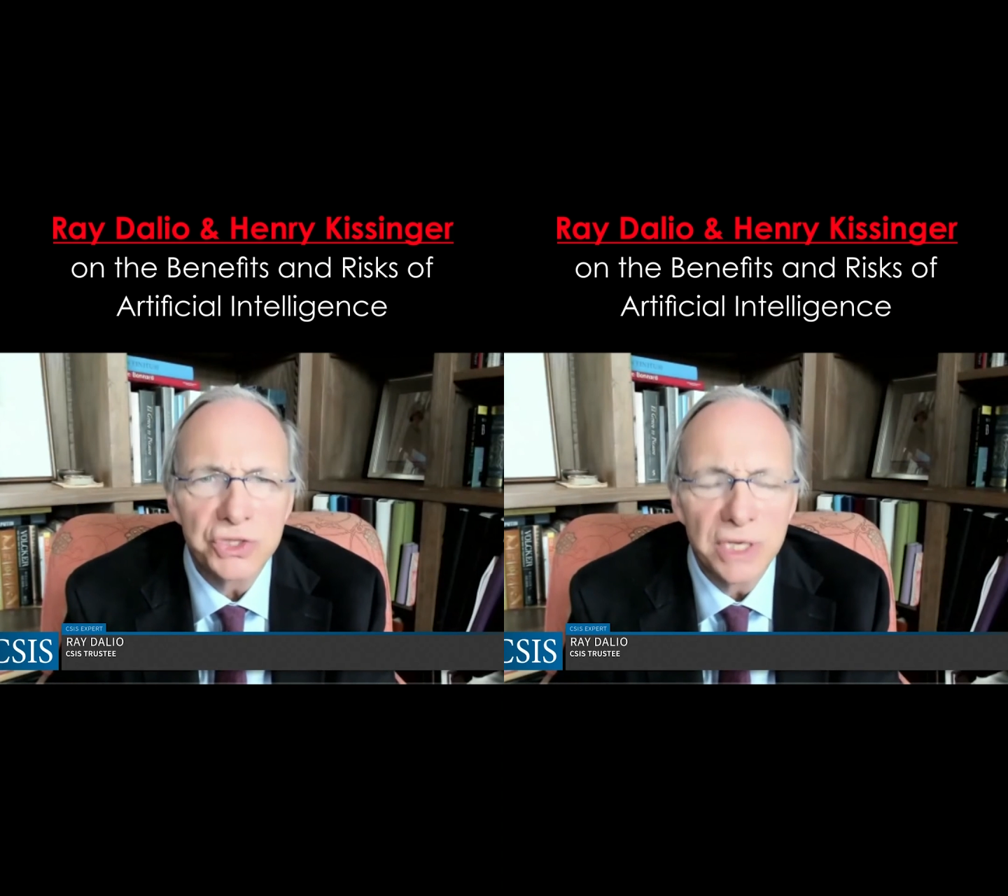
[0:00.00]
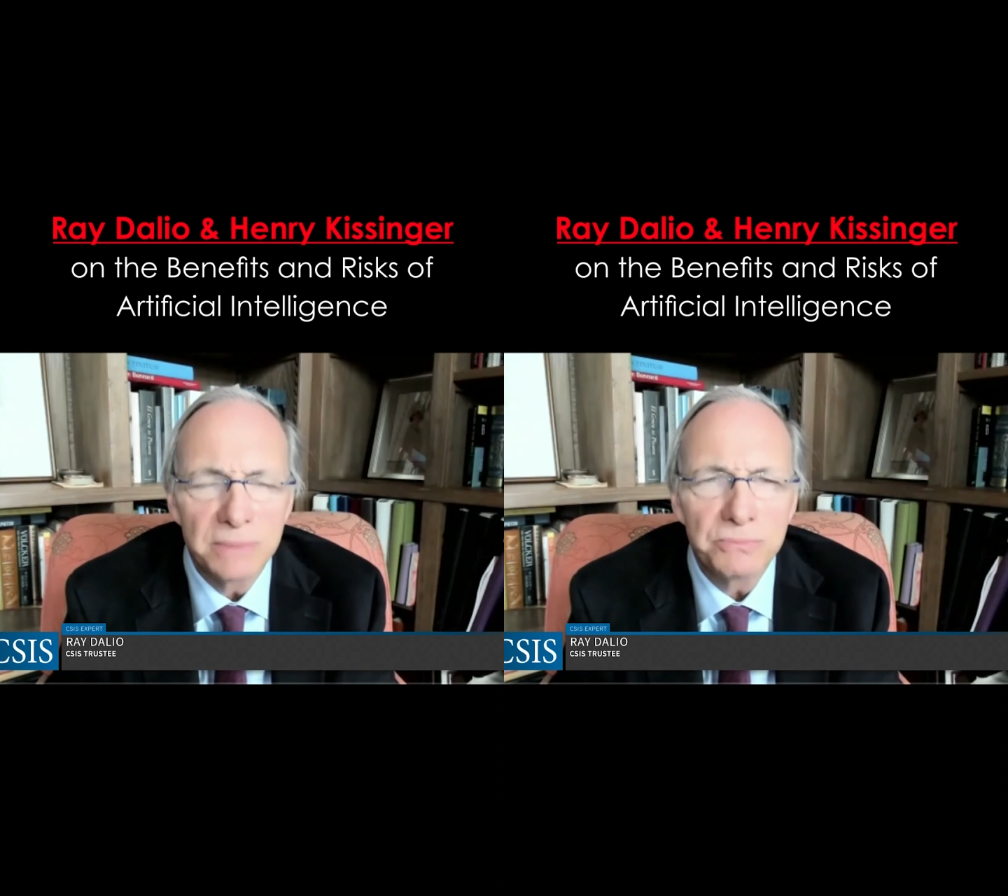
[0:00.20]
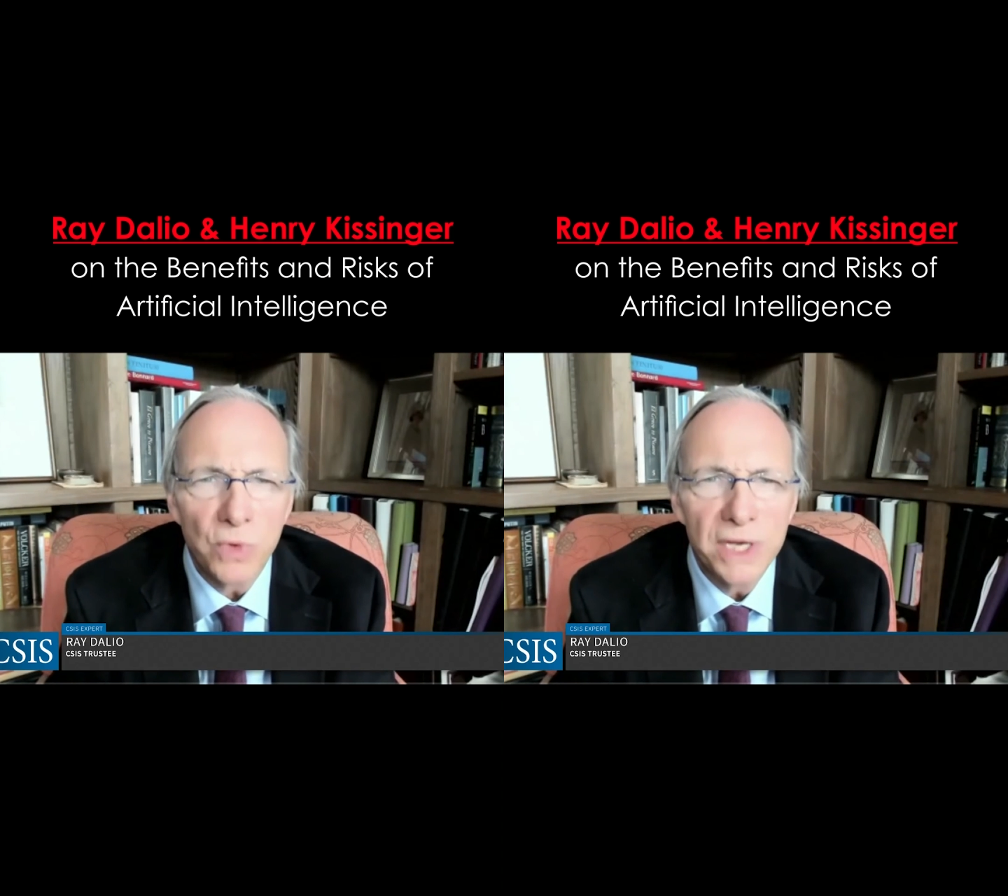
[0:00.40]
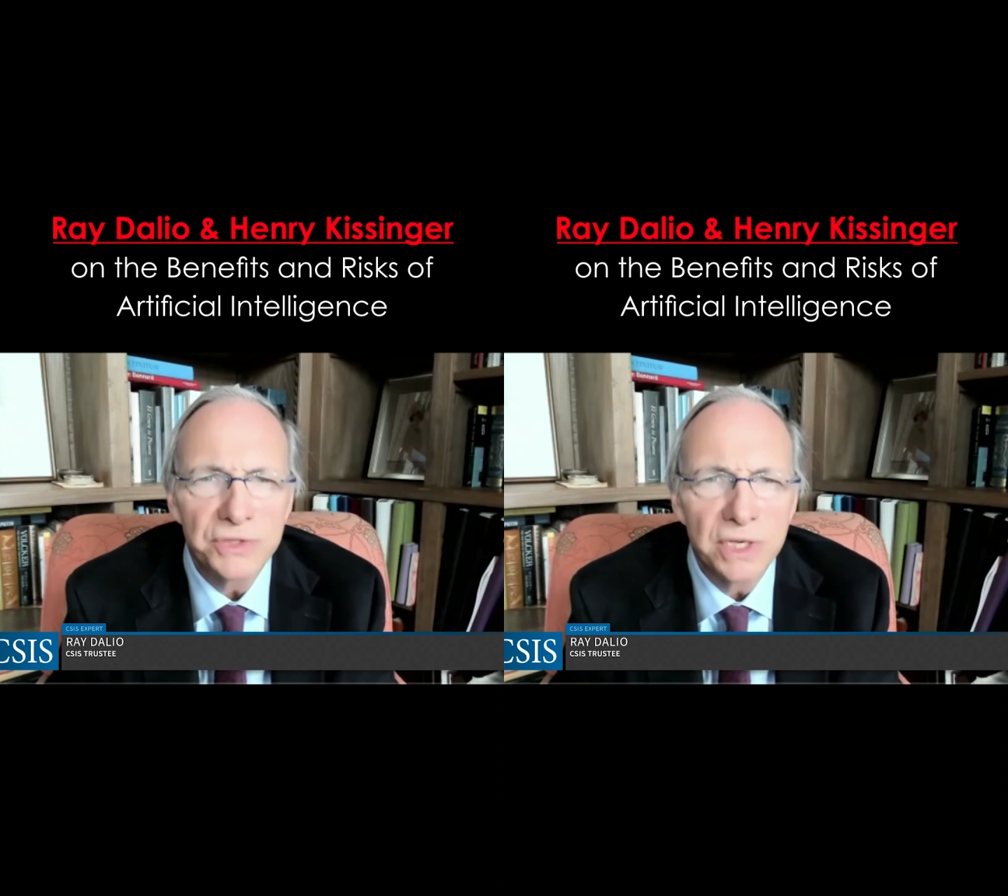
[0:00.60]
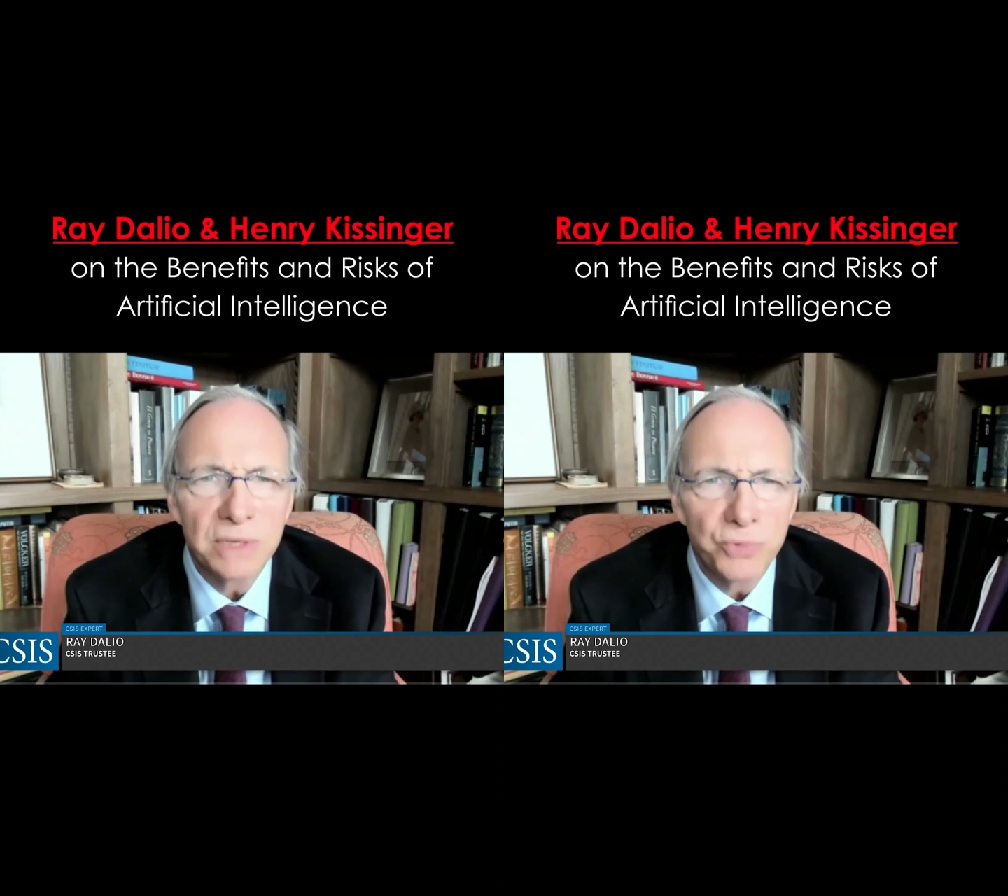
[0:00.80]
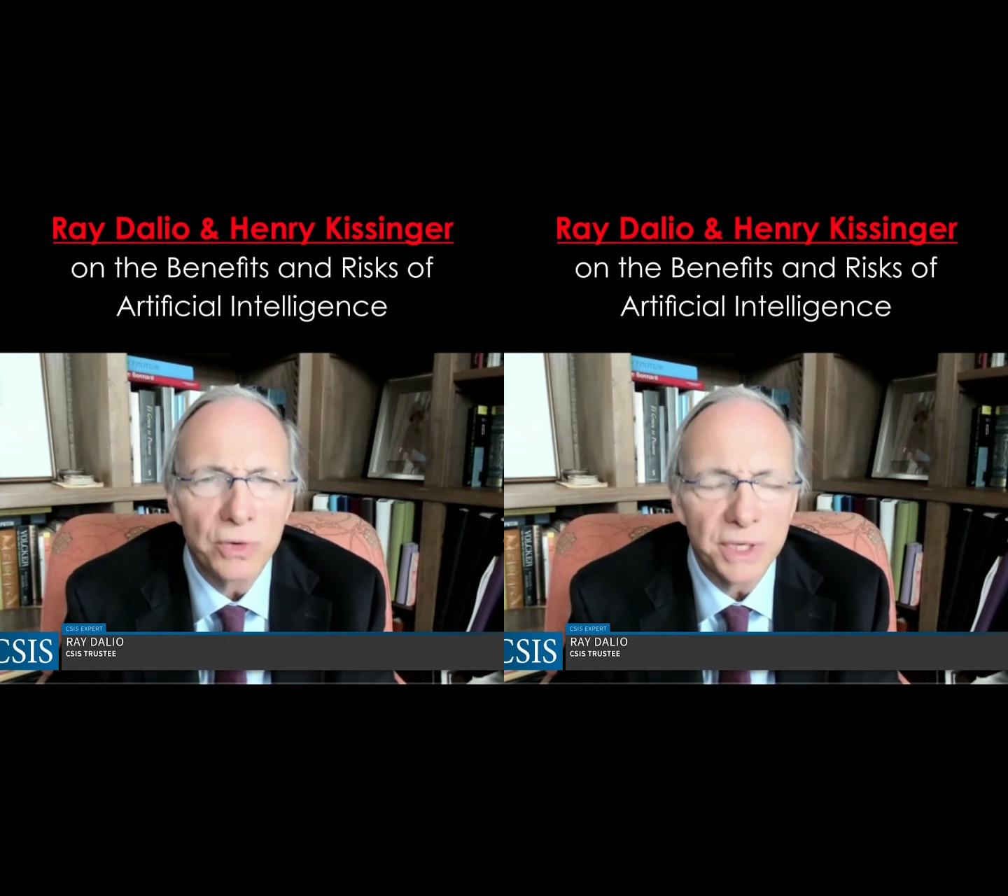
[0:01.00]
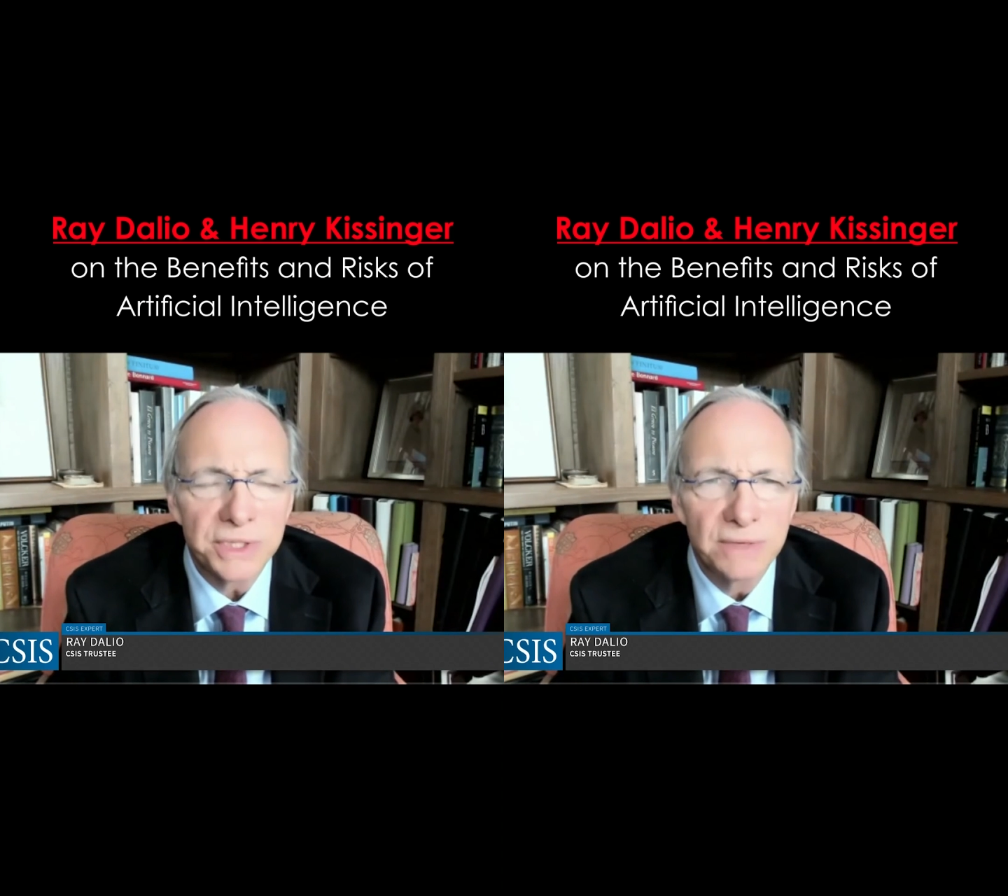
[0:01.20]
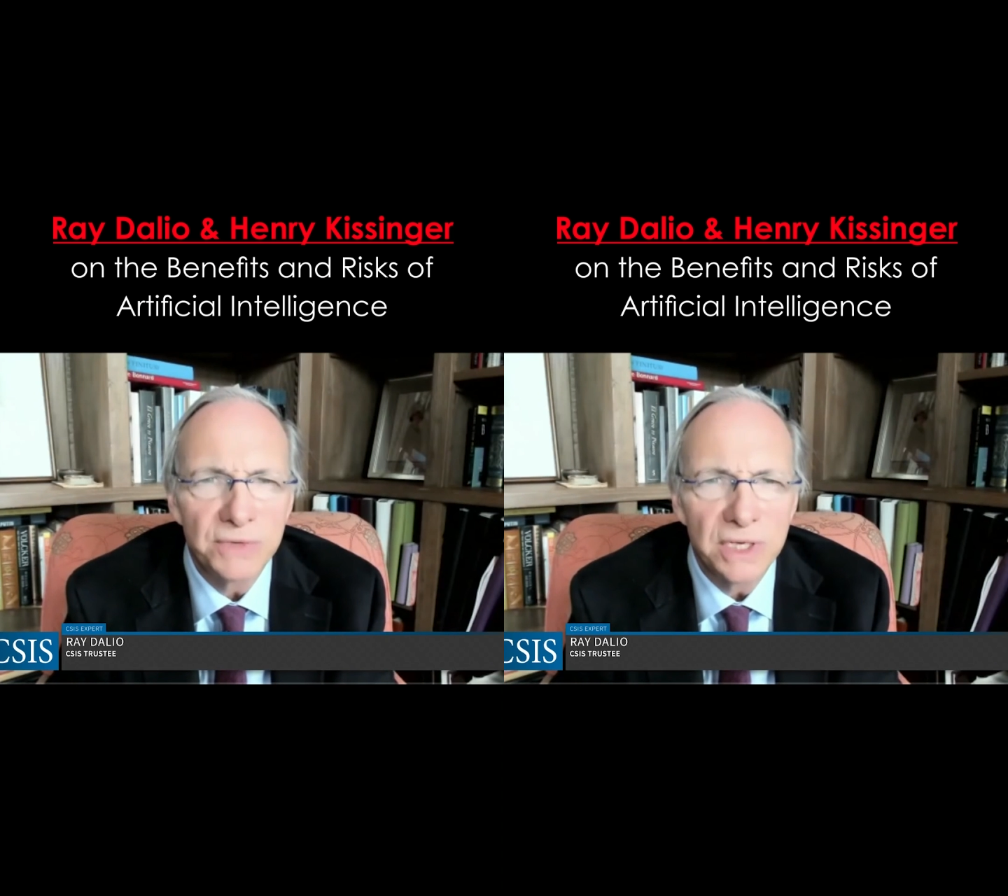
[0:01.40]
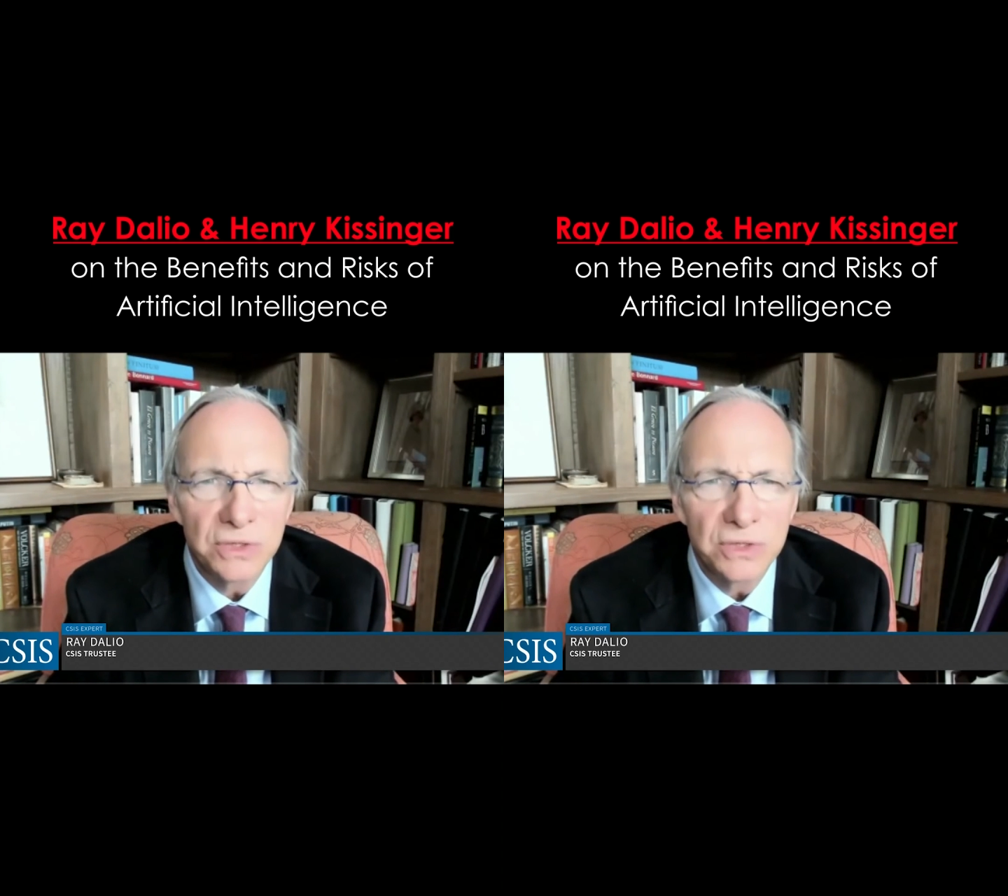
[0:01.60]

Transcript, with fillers: in raising productivity